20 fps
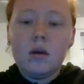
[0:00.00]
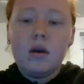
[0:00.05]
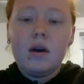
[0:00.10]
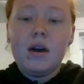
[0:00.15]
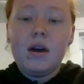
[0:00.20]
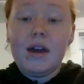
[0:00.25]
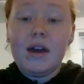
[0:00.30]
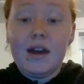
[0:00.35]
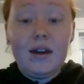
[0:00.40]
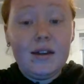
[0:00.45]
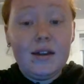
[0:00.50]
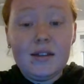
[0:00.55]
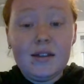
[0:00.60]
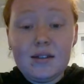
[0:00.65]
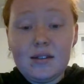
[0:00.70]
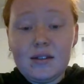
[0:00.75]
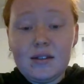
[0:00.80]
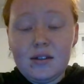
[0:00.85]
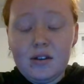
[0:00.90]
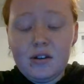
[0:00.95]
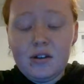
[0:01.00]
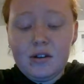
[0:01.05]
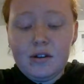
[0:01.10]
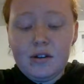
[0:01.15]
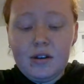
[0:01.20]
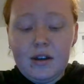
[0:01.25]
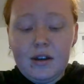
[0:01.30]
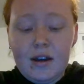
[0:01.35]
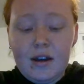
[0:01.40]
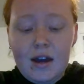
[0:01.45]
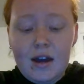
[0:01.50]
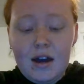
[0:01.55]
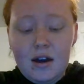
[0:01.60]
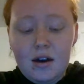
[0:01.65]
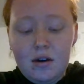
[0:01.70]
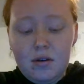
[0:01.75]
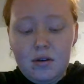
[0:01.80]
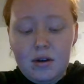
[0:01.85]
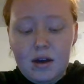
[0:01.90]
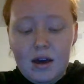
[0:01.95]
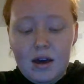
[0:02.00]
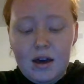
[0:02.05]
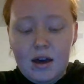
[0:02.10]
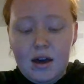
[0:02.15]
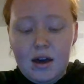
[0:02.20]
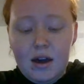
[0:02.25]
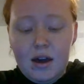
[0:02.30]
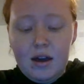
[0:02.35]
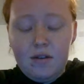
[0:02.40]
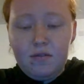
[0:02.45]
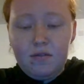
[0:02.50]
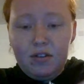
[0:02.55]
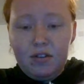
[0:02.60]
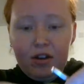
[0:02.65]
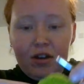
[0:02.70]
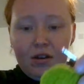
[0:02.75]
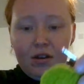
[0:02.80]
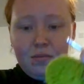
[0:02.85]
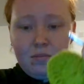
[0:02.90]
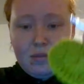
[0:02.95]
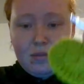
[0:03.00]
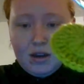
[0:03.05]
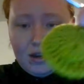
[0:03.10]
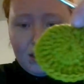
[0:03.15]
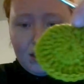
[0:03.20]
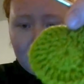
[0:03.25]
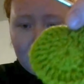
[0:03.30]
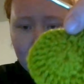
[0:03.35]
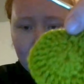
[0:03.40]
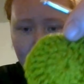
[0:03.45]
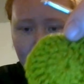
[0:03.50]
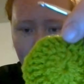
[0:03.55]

Okay, so now I have done my